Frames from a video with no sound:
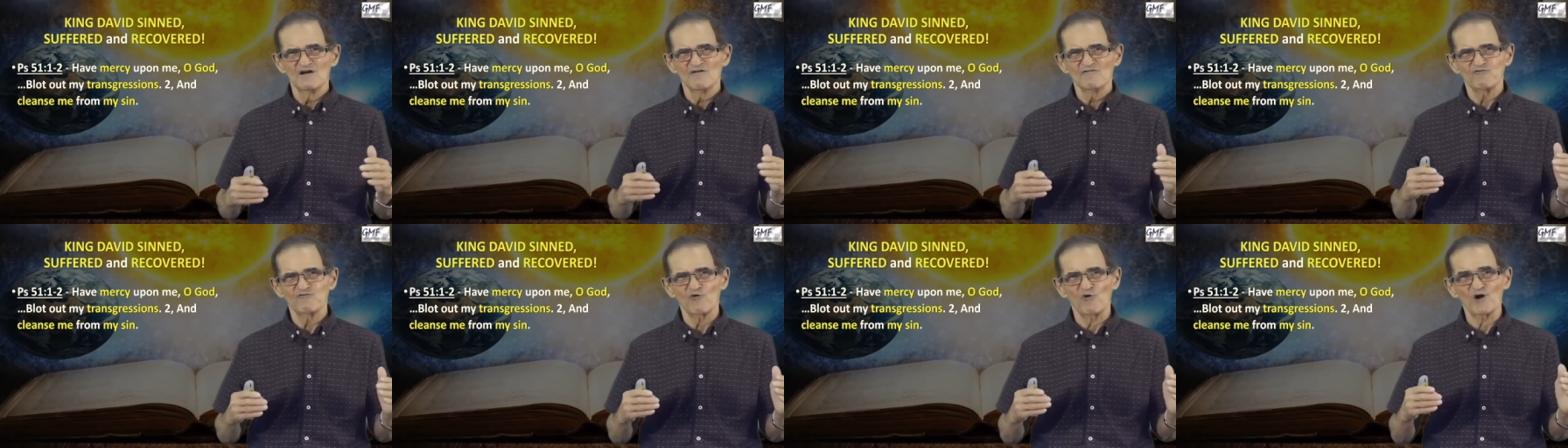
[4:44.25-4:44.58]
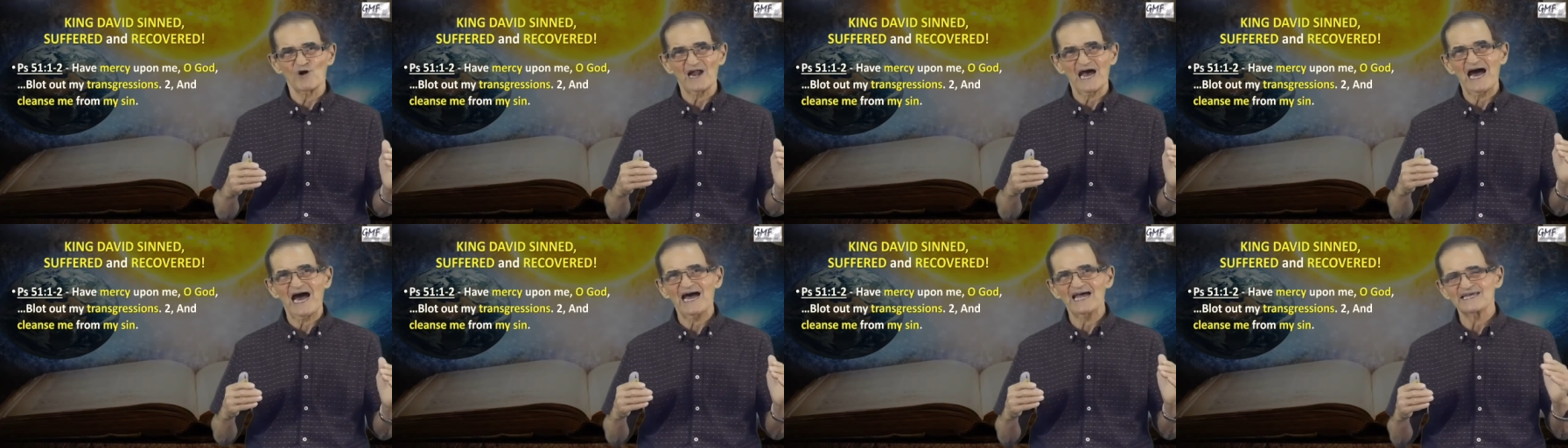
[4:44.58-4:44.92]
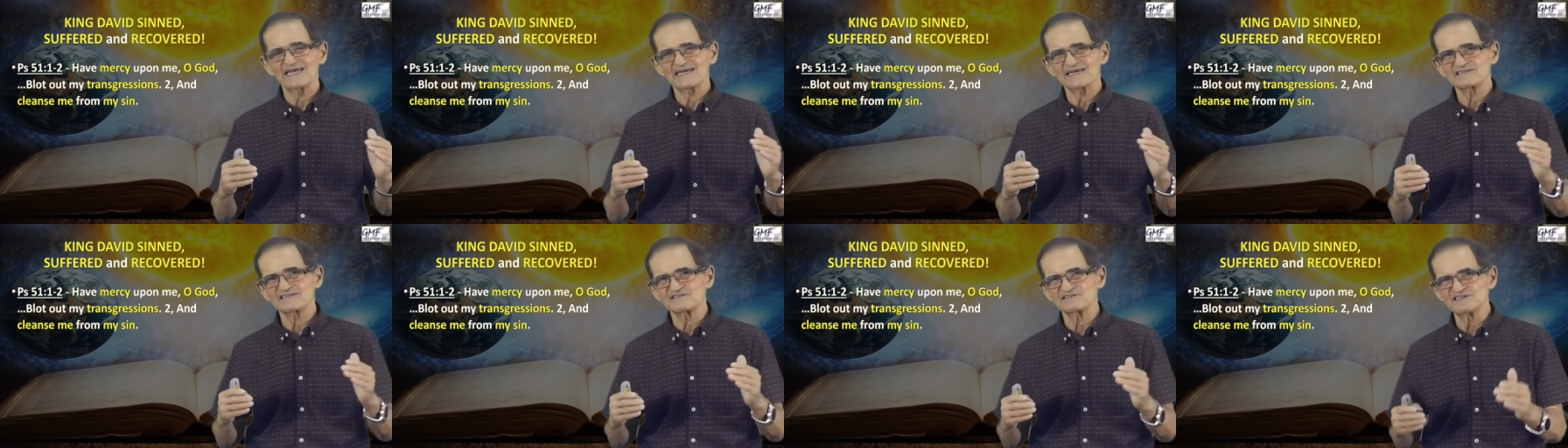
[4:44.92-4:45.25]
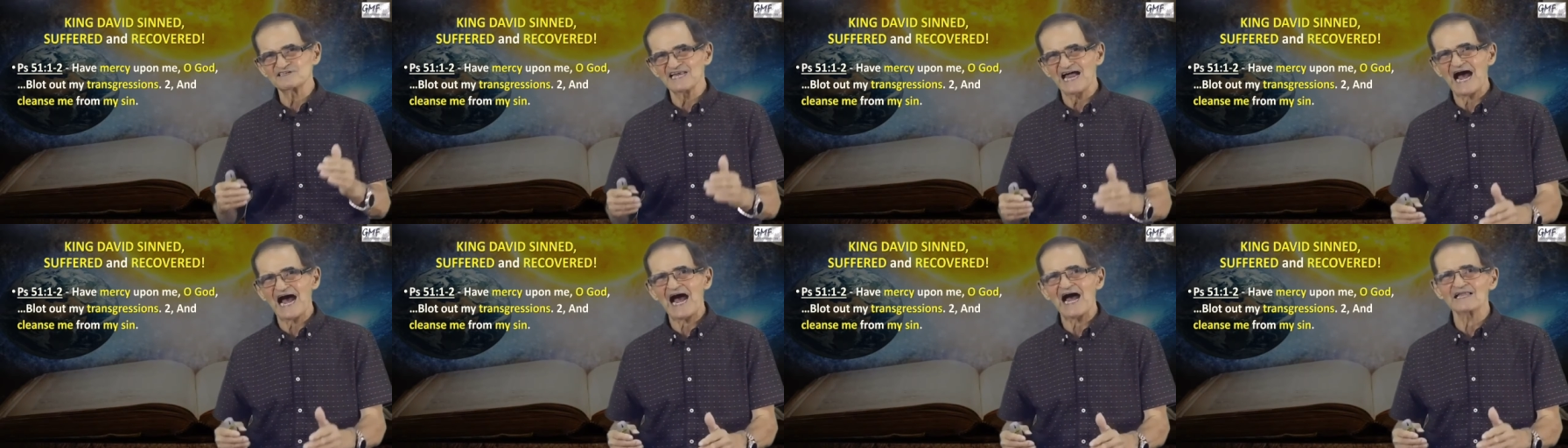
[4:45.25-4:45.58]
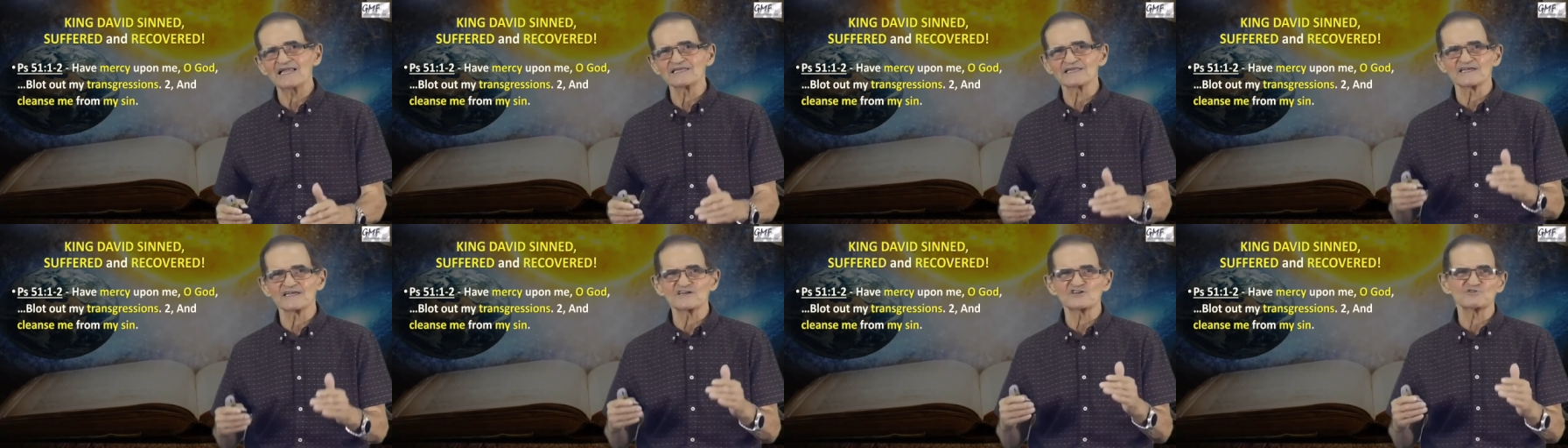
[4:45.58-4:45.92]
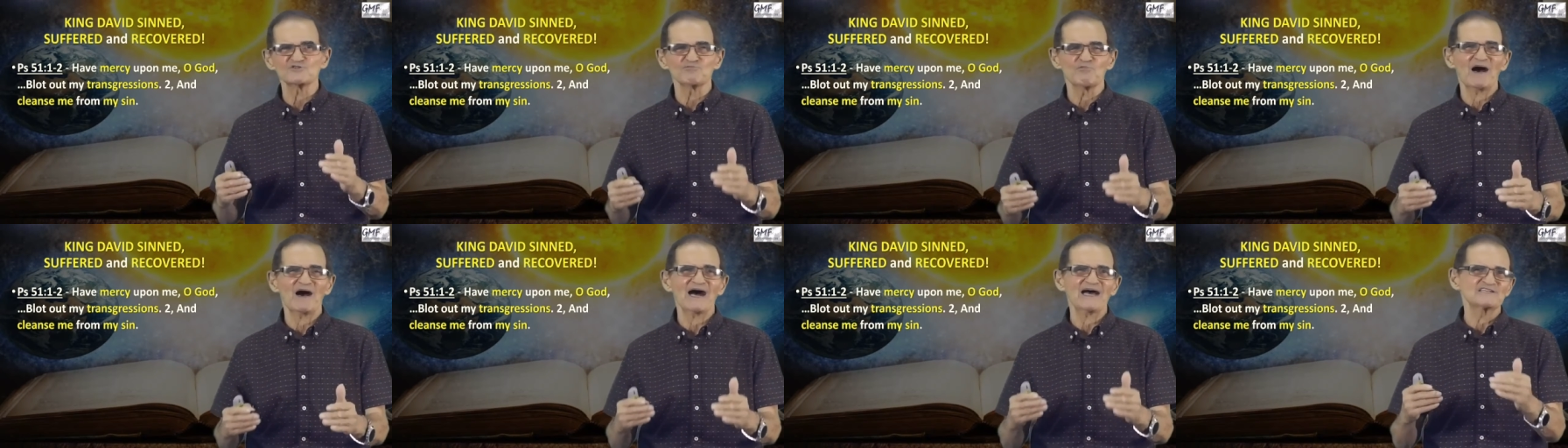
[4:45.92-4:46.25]
For I
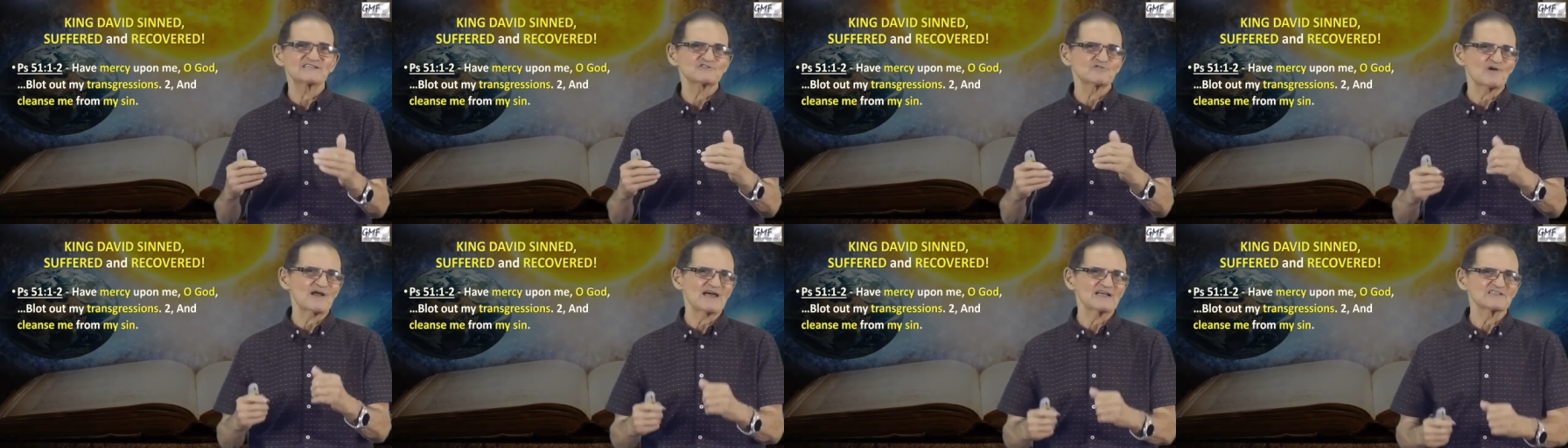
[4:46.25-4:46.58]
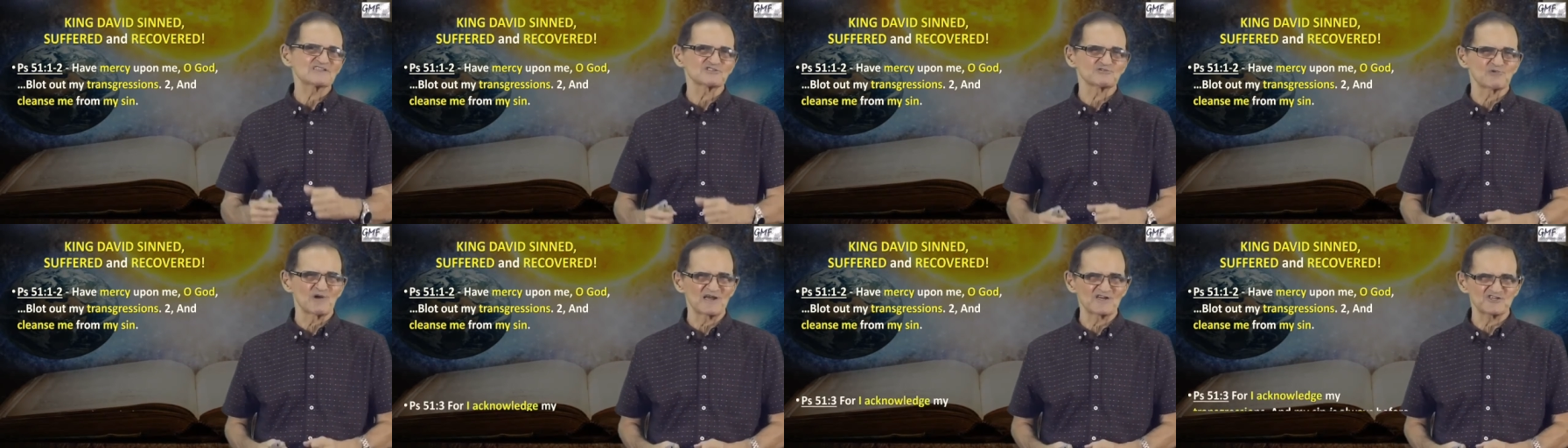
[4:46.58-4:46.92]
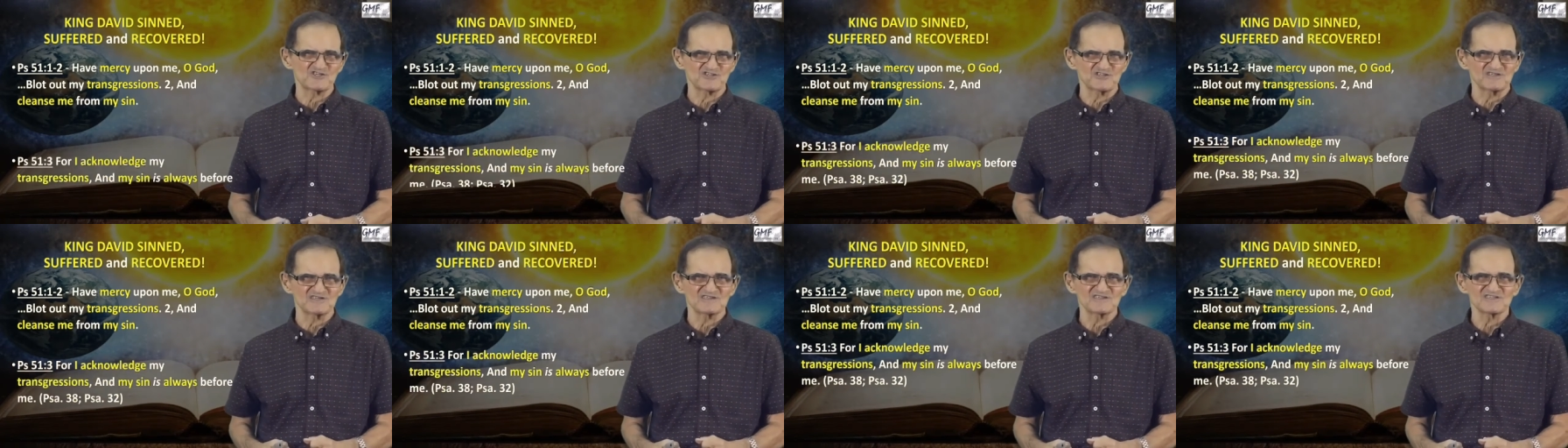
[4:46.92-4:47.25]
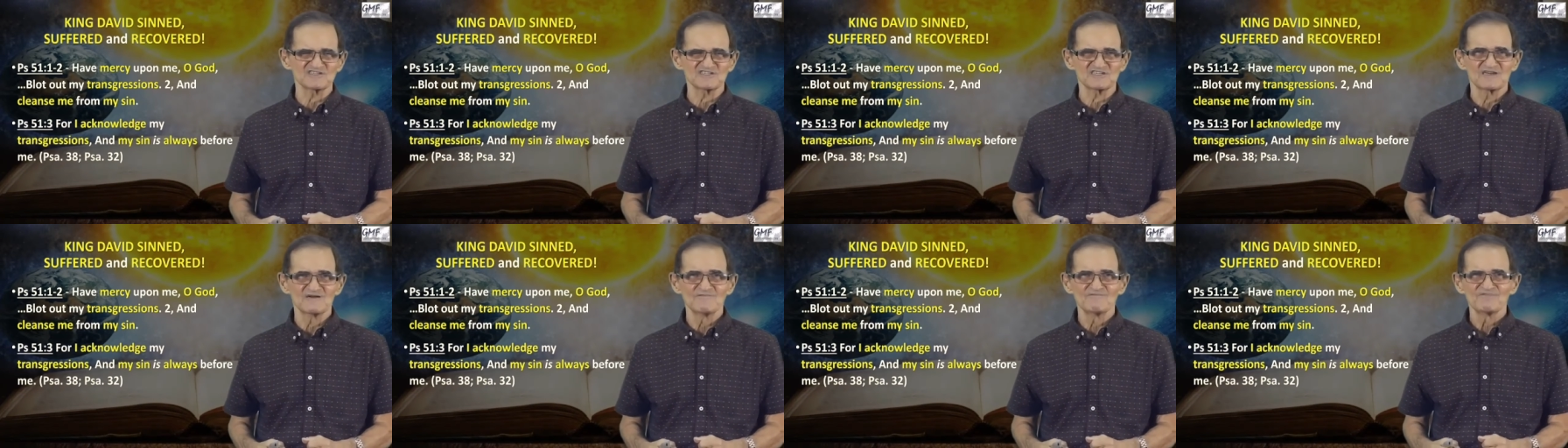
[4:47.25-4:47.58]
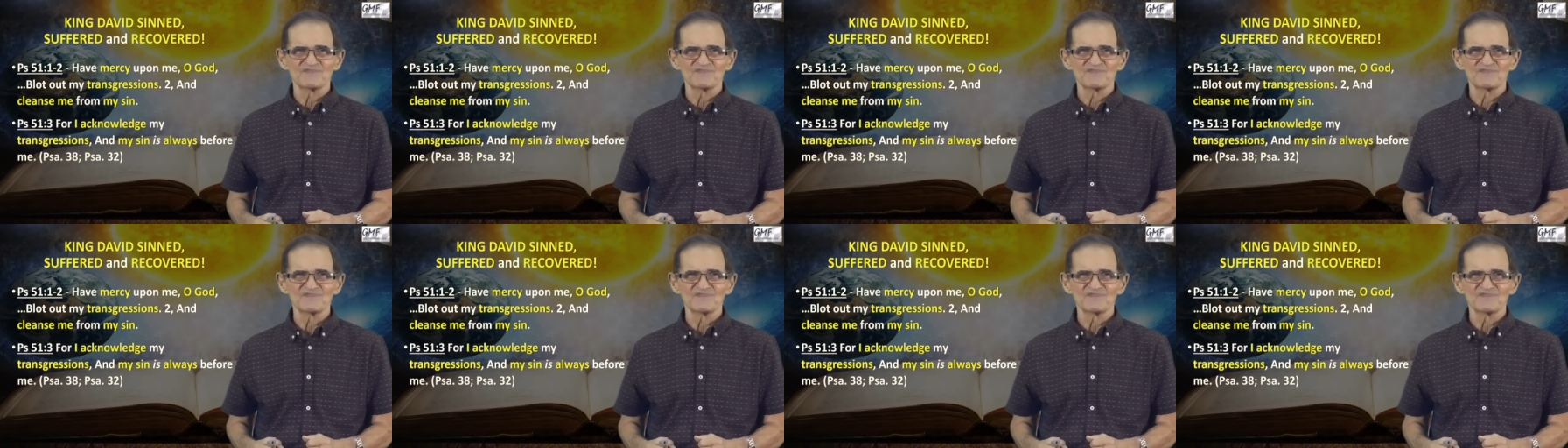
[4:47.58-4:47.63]
acknowledge my transgressions.